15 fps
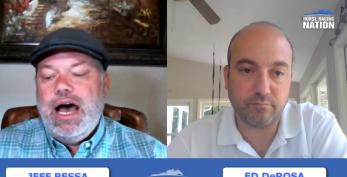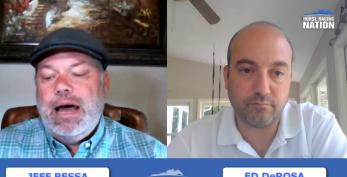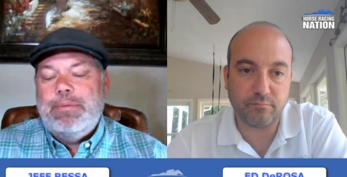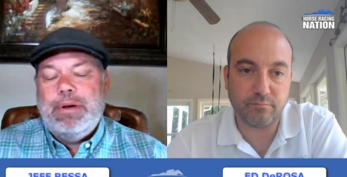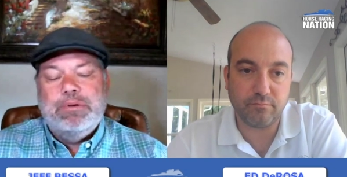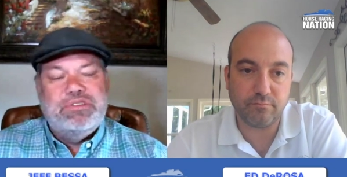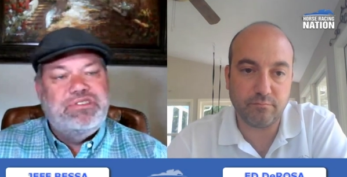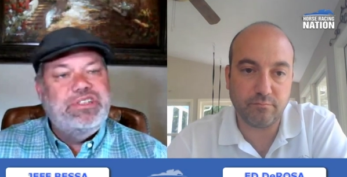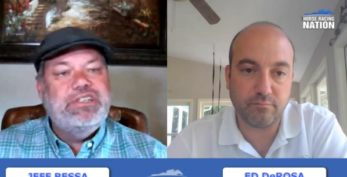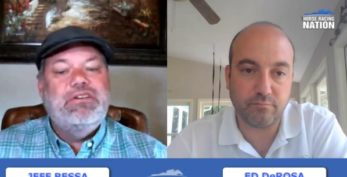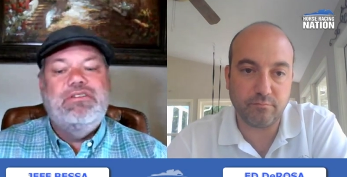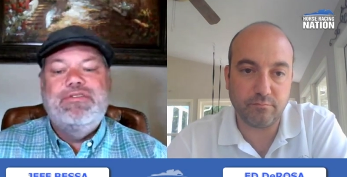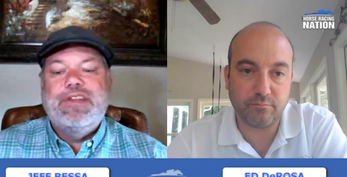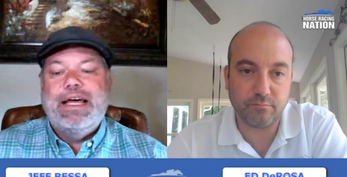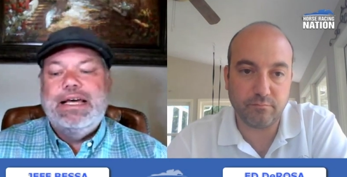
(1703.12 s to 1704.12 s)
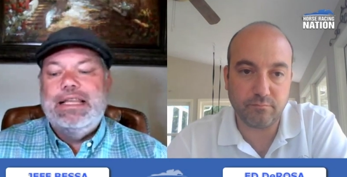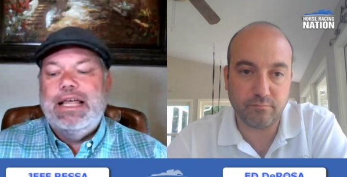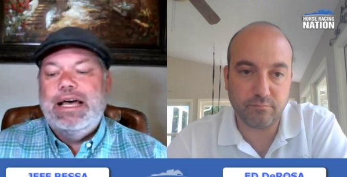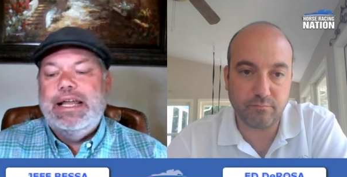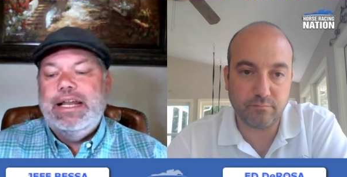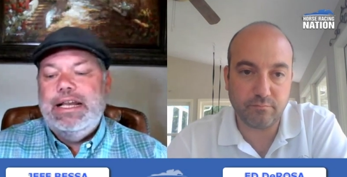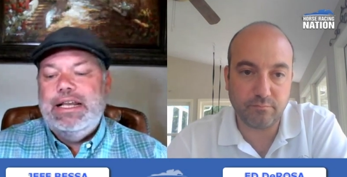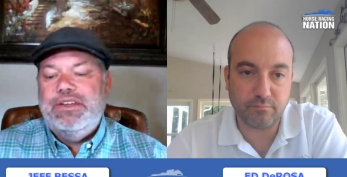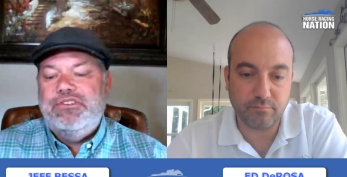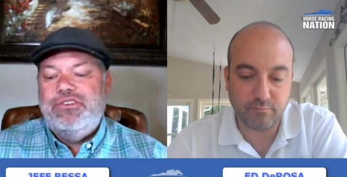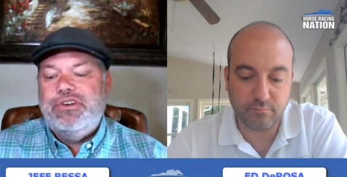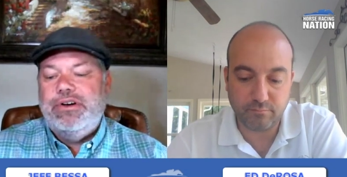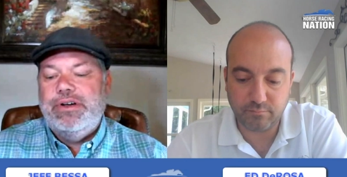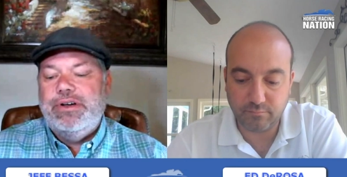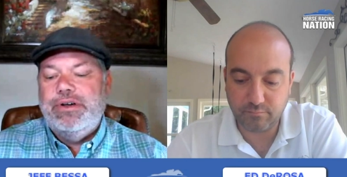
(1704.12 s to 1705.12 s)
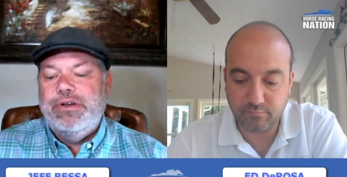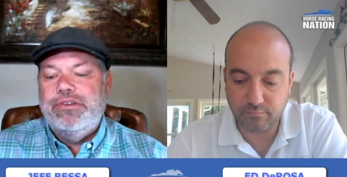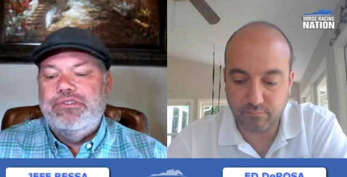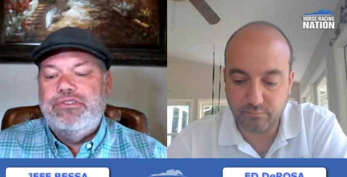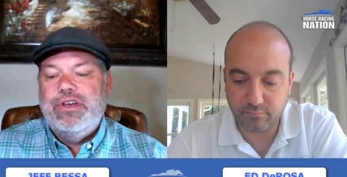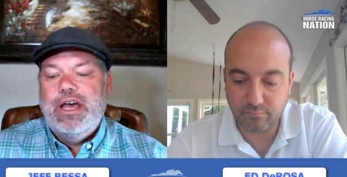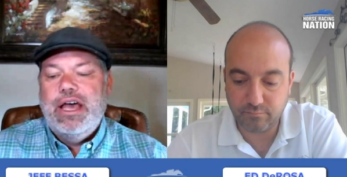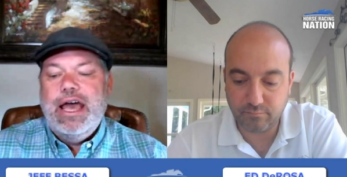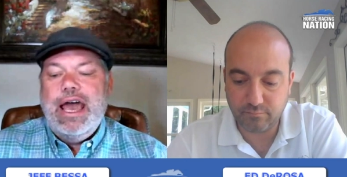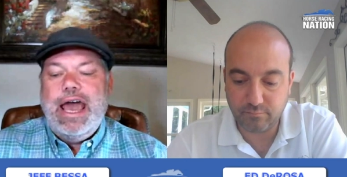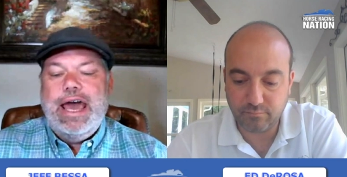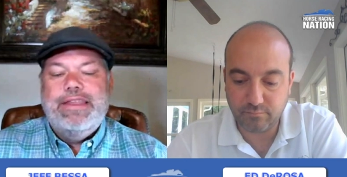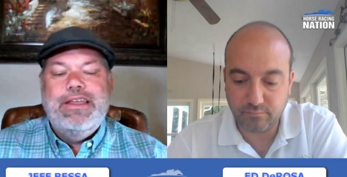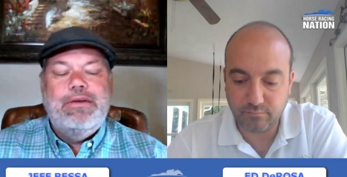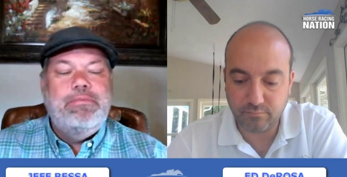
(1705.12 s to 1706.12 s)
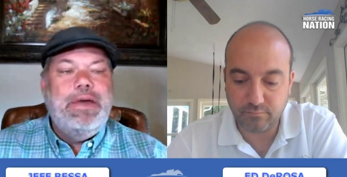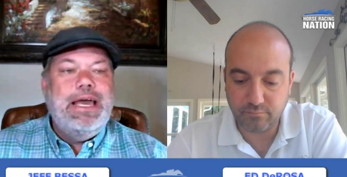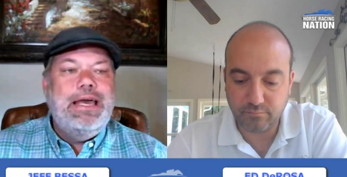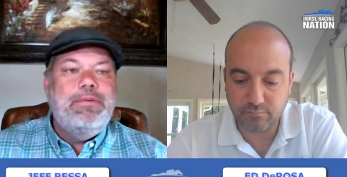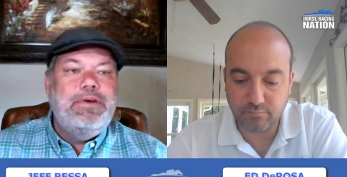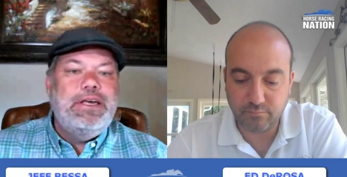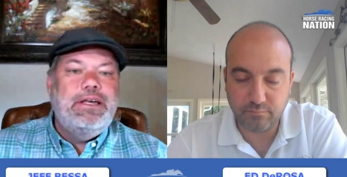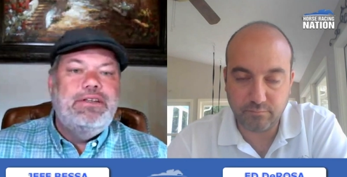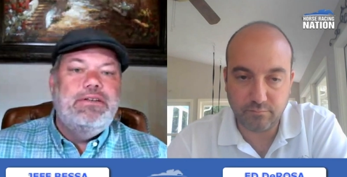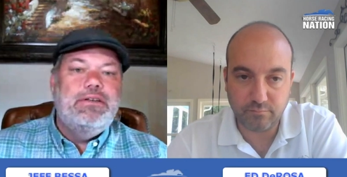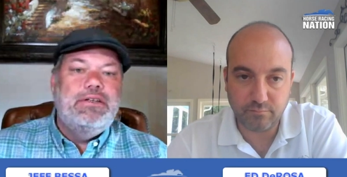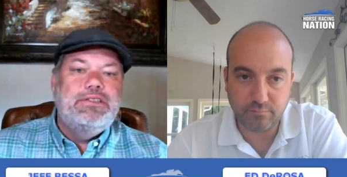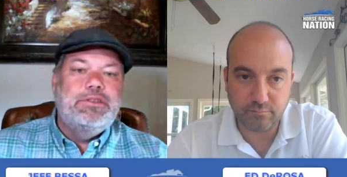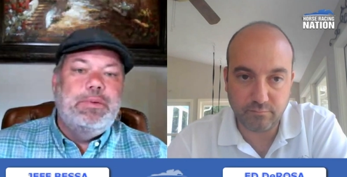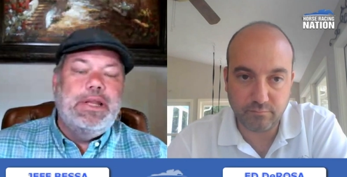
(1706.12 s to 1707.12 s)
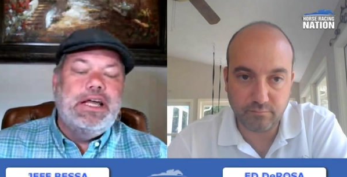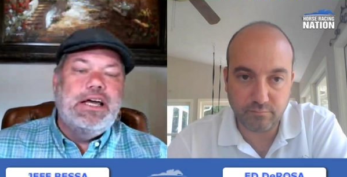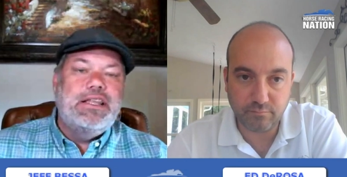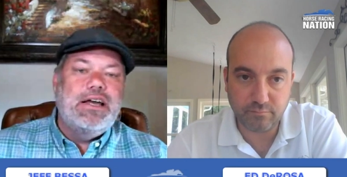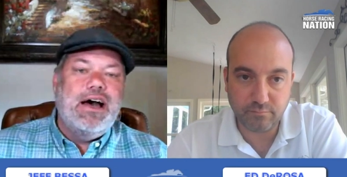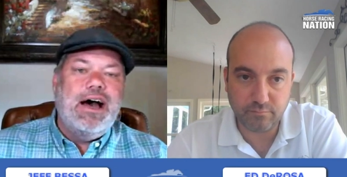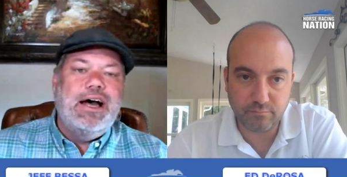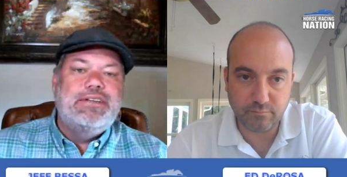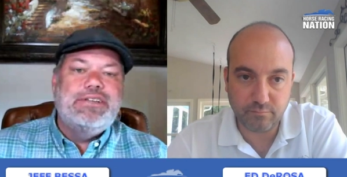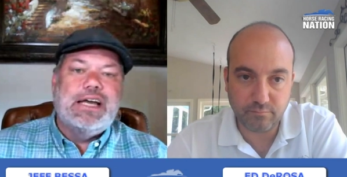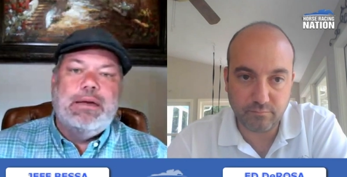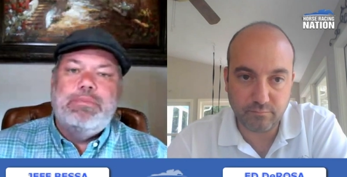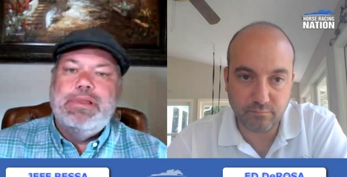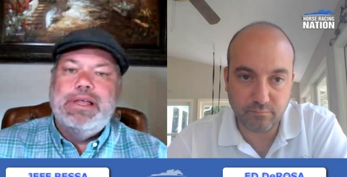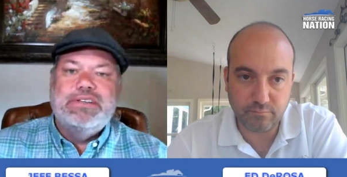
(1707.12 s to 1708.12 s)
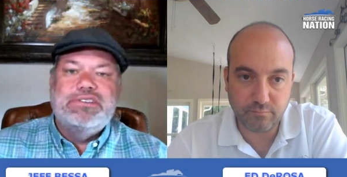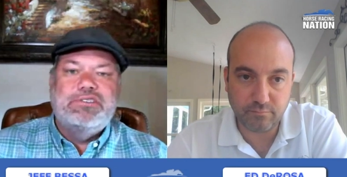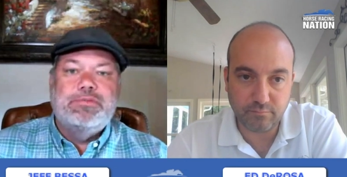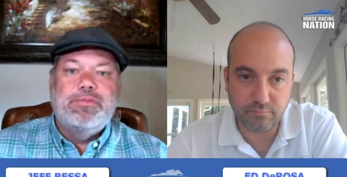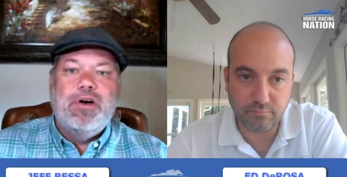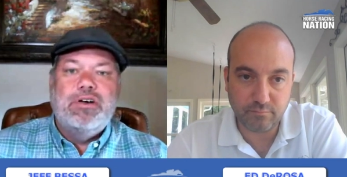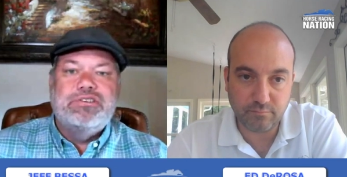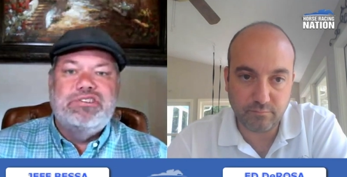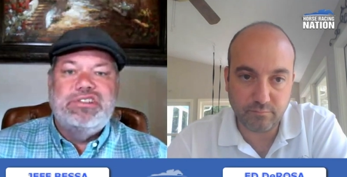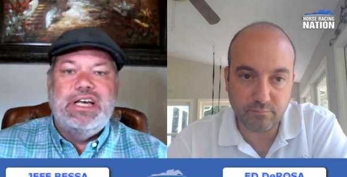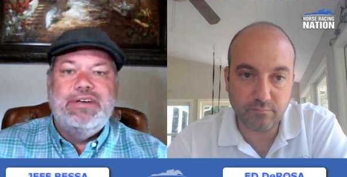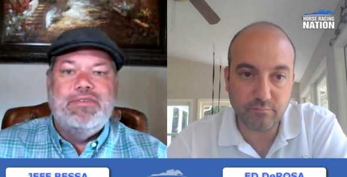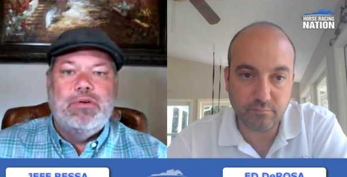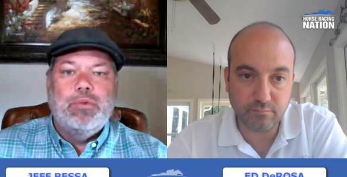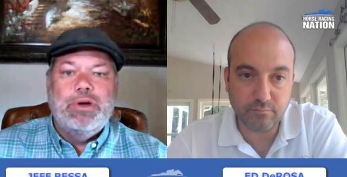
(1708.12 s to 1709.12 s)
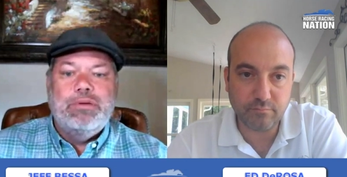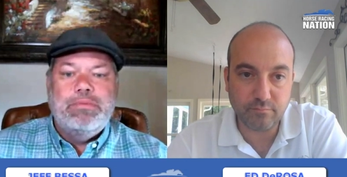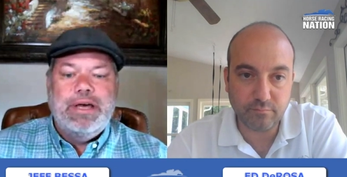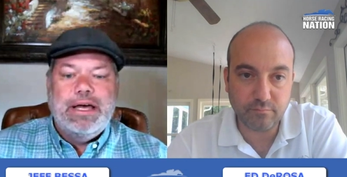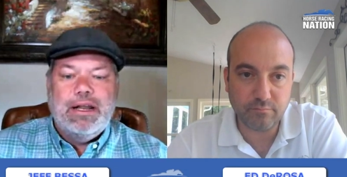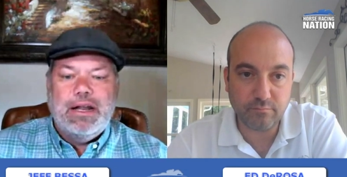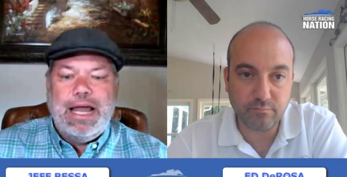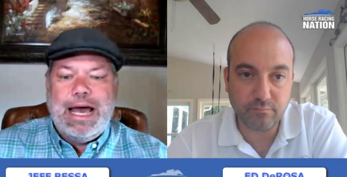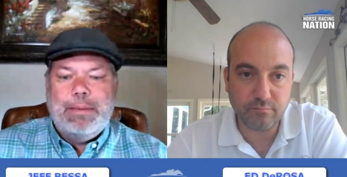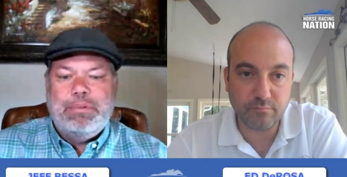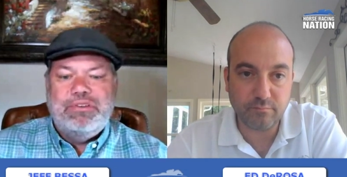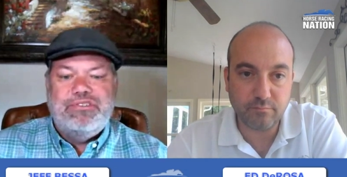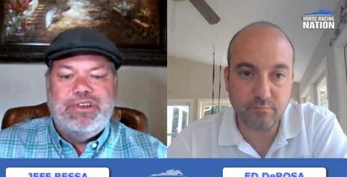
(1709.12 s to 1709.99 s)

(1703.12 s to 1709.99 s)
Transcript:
Speaker 1: I probably single Flightline any cereals, and then maybe depending on the odds, I could play a small saver win bet on Happy